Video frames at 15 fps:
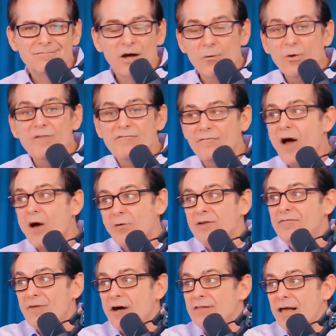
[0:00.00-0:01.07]
And we
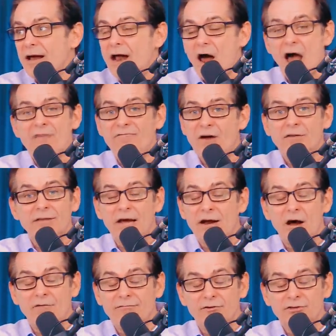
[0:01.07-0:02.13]
found that out. I found that
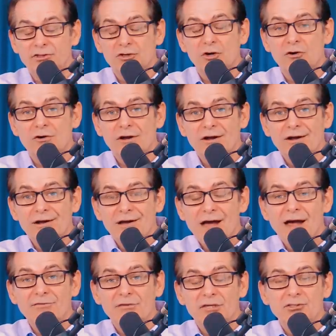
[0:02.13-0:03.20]
out for sure
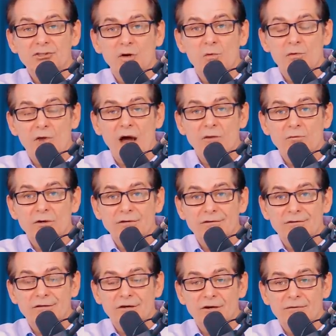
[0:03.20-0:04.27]
at this show when
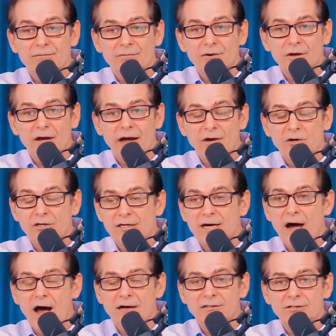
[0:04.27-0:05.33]
I couldn't
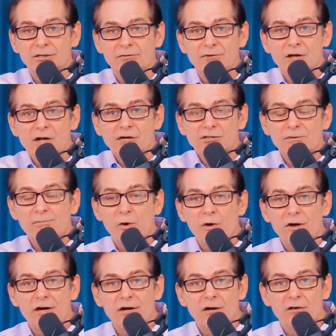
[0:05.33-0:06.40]
cotton to
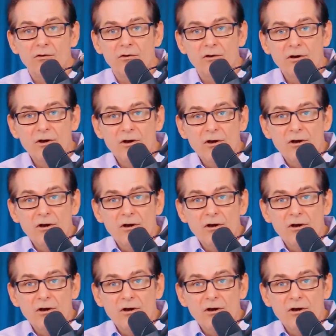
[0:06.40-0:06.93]
supporting another.